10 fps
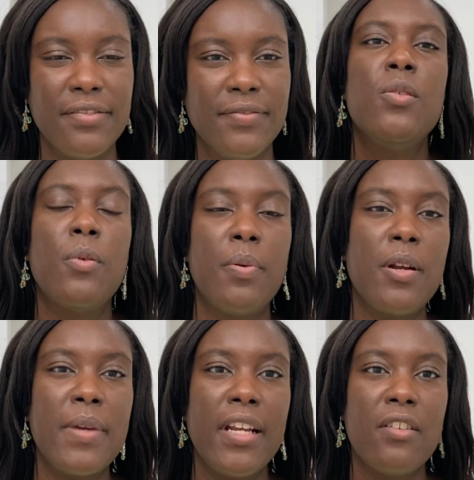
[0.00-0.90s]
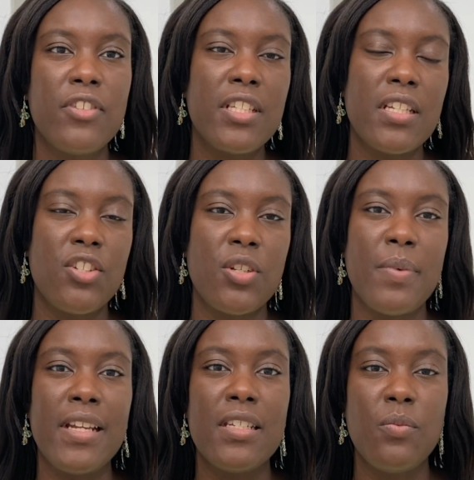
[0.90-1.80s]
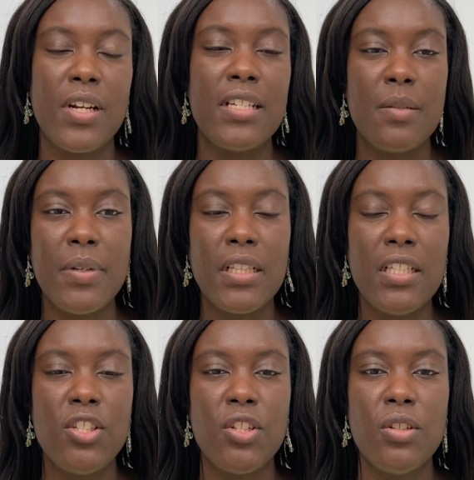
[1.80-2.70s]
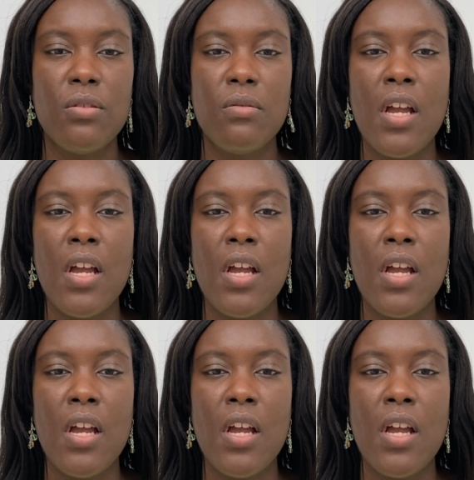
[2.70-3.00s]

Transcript: To prepare my hair for the touch-up, I did what I typically do.